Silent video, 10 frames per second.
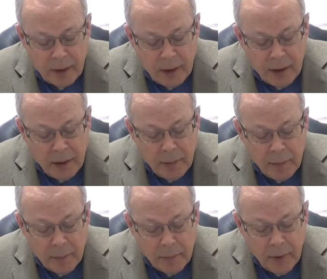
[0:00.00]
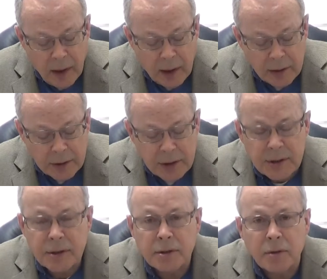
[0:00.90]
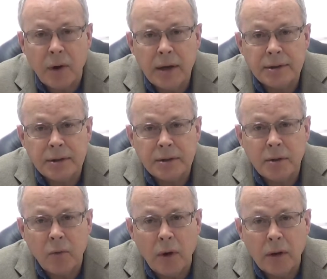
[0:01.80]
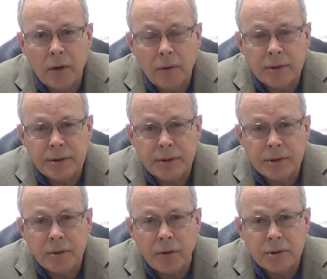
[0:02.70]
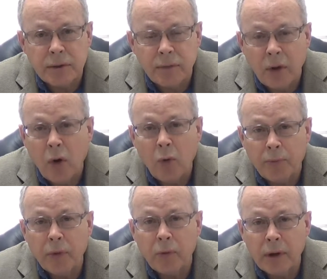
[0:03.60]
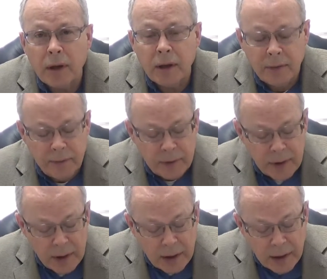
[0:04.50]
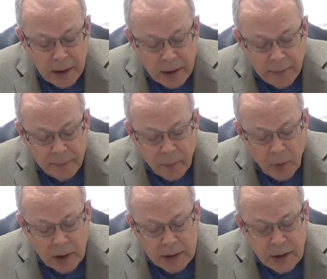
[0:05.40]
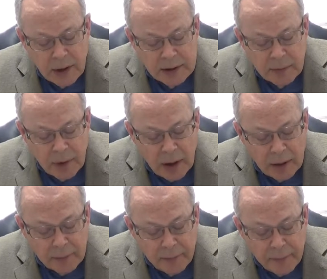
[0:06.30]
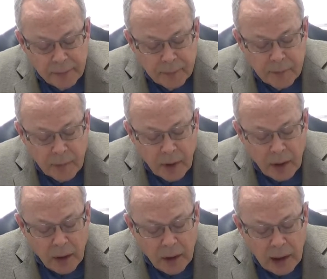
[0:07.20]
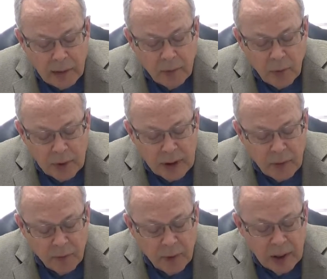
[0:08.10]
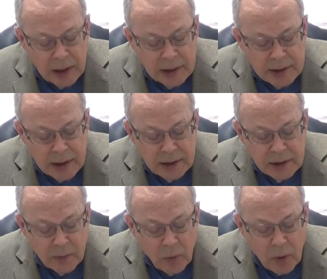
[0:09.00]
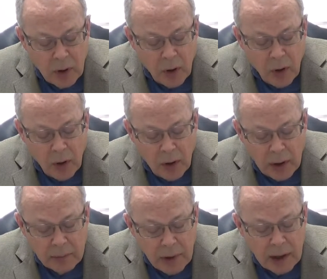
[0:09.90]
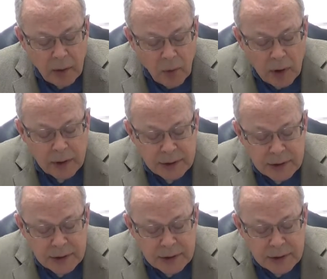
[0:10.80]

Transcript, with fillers: Um, and Jesus Christ is the one who is the source of the hope that we give. When it talks about uh, everyone kept feeling a sense of awe, and many wonders